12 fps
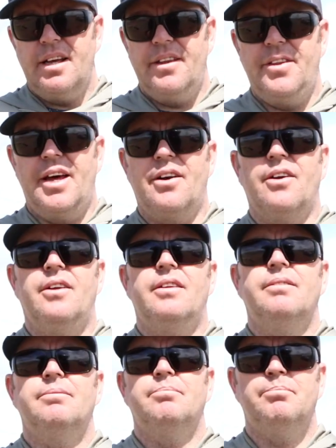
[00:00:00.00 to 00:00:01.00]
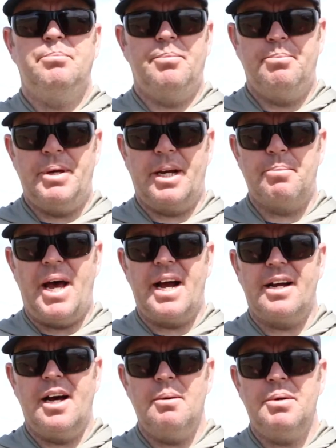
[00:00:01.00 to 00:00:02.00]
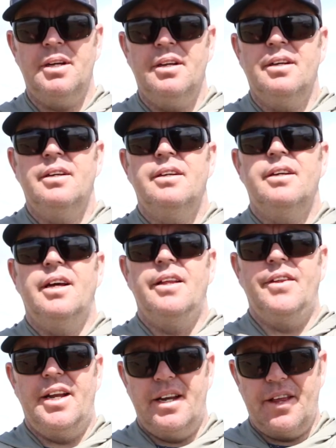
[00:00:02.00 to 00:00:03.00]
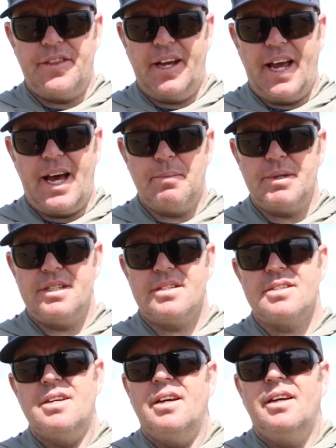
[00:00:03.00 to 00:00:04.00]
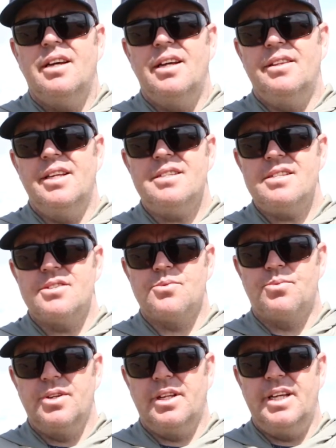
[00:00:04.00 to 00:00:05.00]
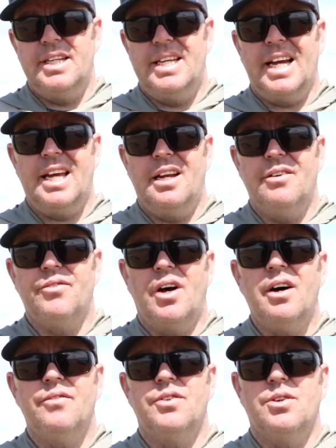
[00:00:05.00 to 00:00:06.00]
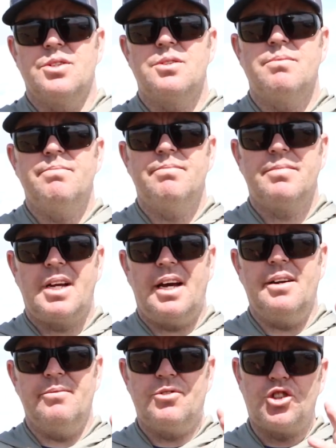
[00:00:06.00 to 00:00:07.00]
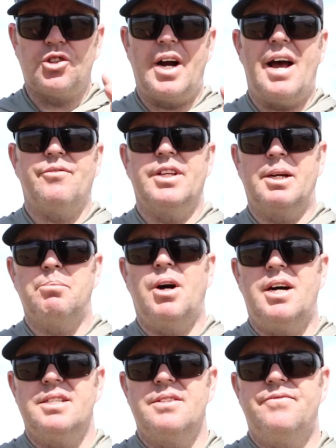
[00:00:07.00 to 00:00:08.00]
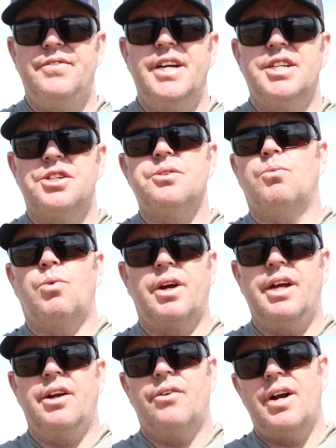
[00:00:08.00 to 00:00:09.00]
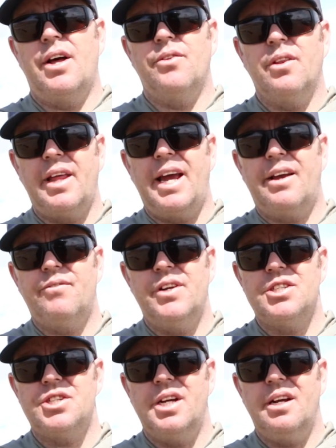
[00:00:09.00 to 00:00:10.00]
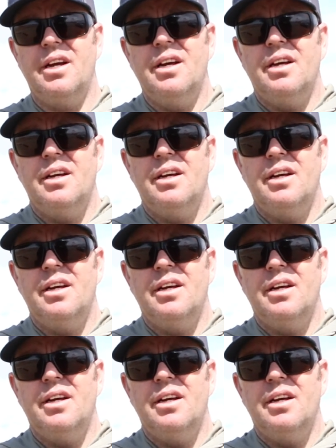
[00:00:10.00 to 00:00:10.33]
And then it'll pick back up, and then nothing happens. And this is really indicative of those kind of traveling pods of fish working around the lake fishing.